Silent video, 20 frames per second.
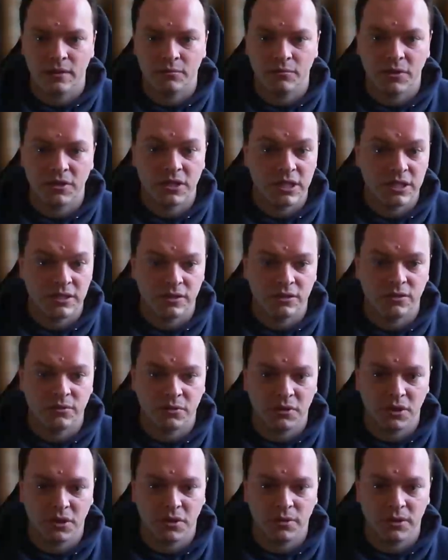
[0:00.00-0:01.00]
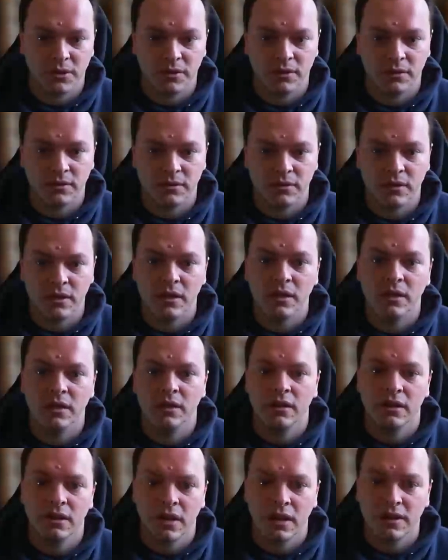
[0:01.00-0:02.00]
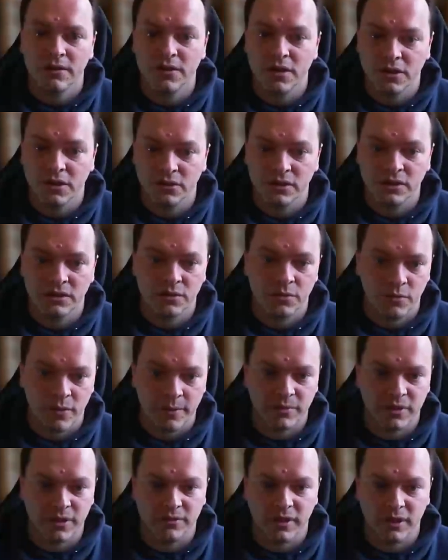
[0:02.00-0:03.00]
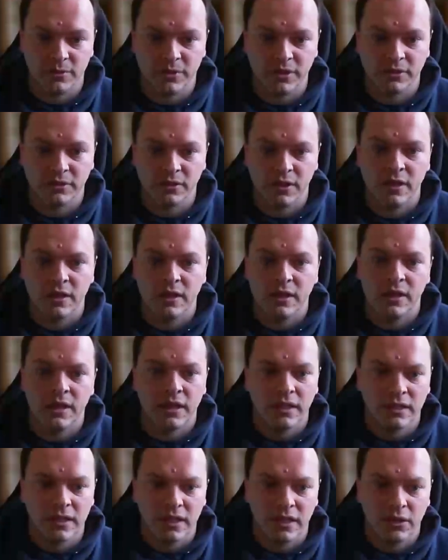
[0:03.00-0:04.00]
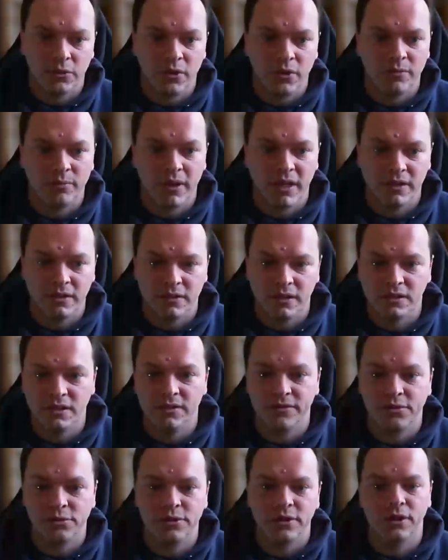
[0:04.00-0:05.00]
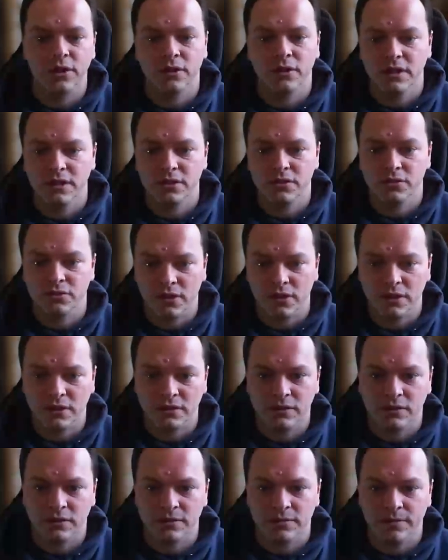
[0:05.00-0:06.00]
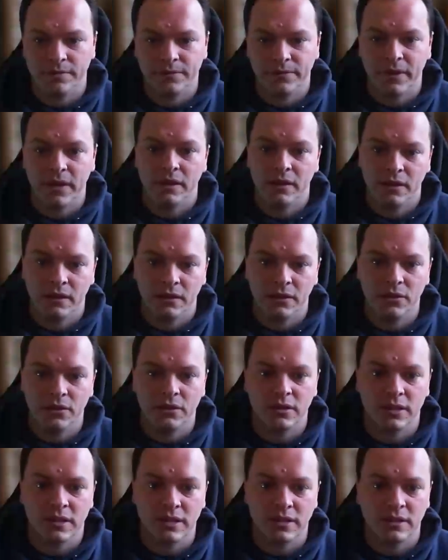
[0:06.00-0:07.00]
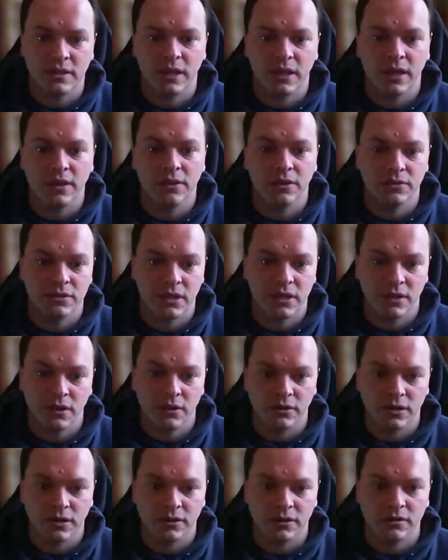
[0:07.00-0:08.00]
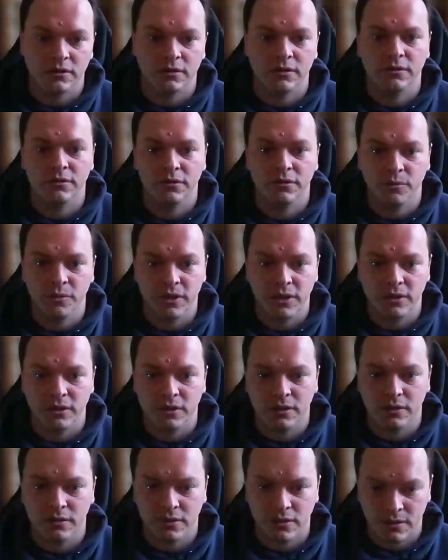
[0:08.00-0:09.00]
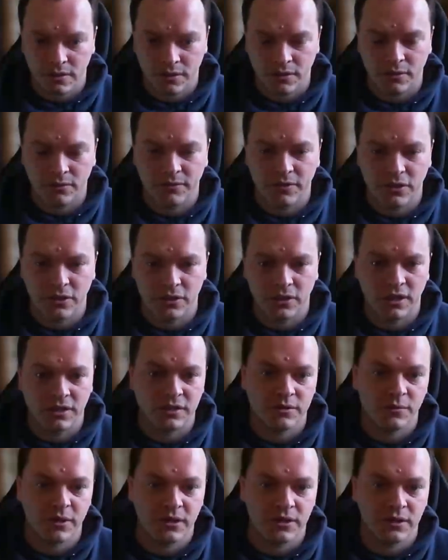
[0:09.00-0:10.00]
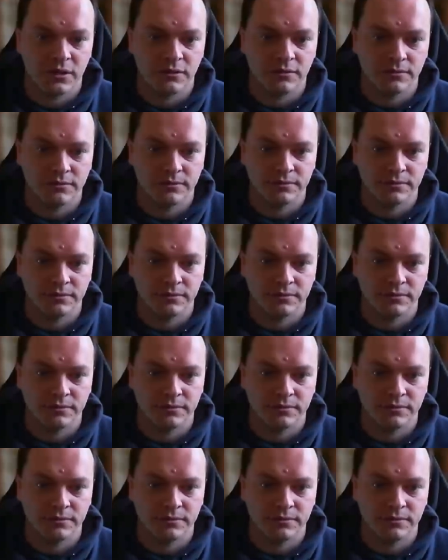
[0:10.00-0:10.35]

Much easier to work with. And if you're doing some web development, dealing with base64 encoded strings, you can easily get those decoded from within the visualizer menu.